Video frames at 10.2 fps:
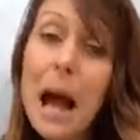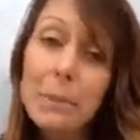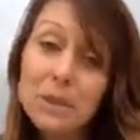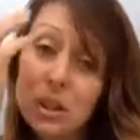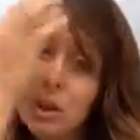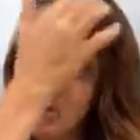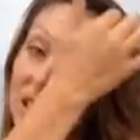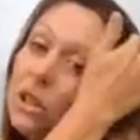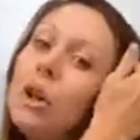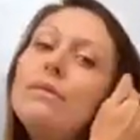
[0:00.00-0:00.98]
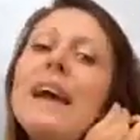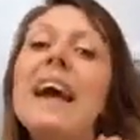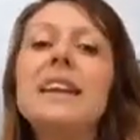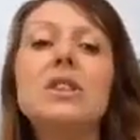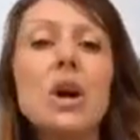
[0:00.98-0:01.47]
absolutely love
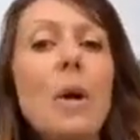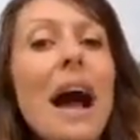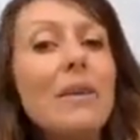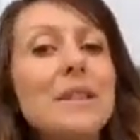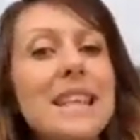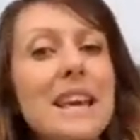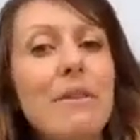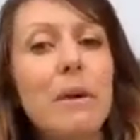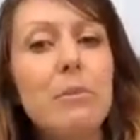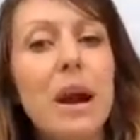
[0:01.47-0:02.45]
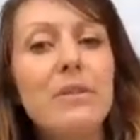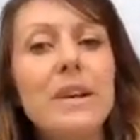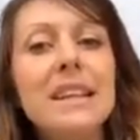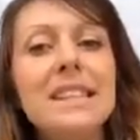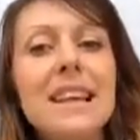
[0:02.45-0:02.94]
it, and so after they've had
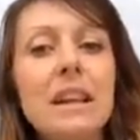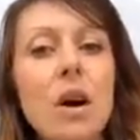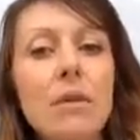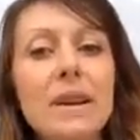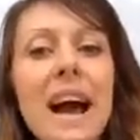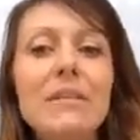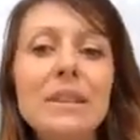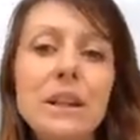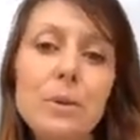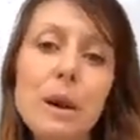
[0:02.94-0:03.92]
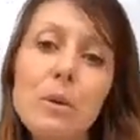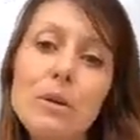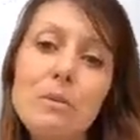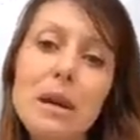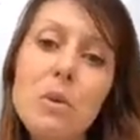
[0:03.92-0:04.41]
breakfast, they'll often have a little bit
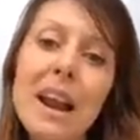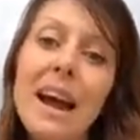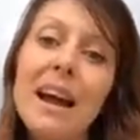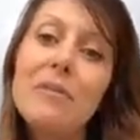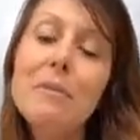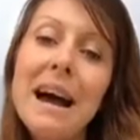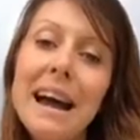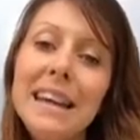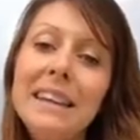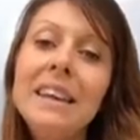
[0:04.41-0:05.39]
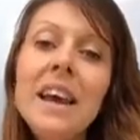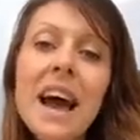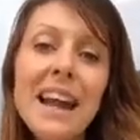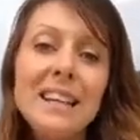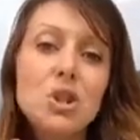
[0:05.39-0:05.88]
with me while I have mine,
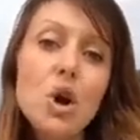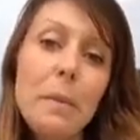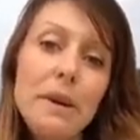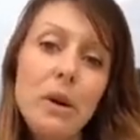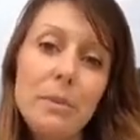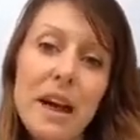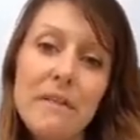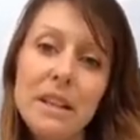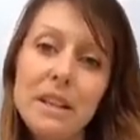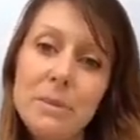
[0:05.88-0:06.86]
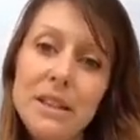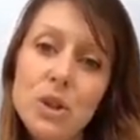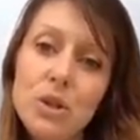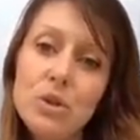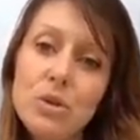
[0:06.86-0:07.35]
and it's topping up their vitamins
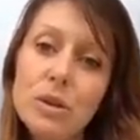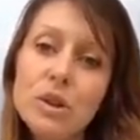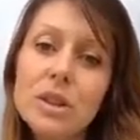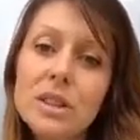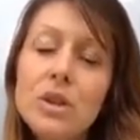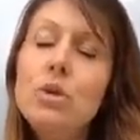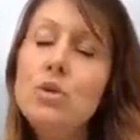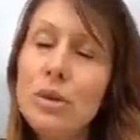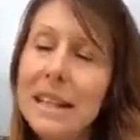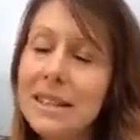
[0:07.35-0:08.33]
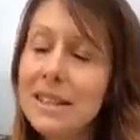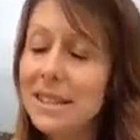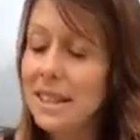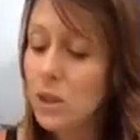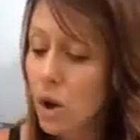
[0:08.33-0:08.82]
and nutrients because
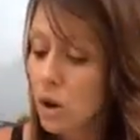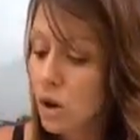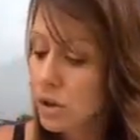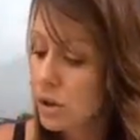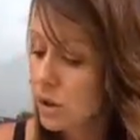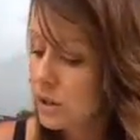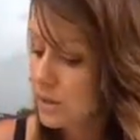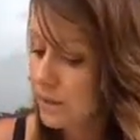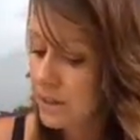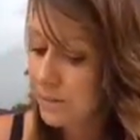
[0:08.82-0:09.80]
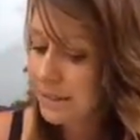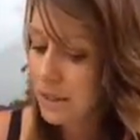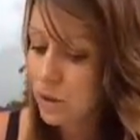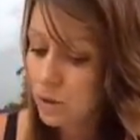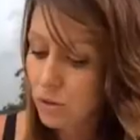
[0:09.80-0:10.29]
it's got lots and lots of vitamins
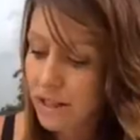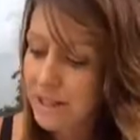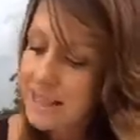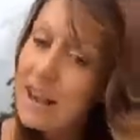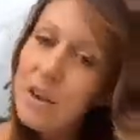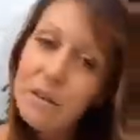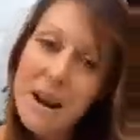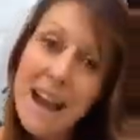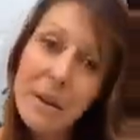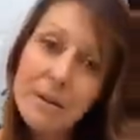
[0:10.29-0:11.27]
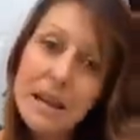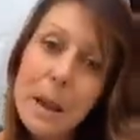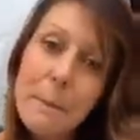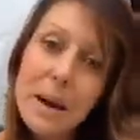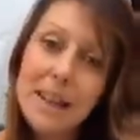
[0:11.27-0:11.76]
and nutrients for a
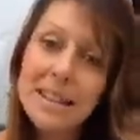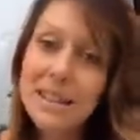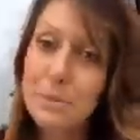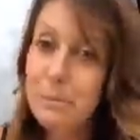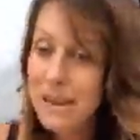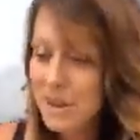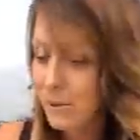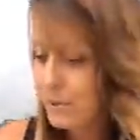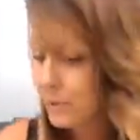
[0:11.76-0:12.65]
healthy, balanced meal.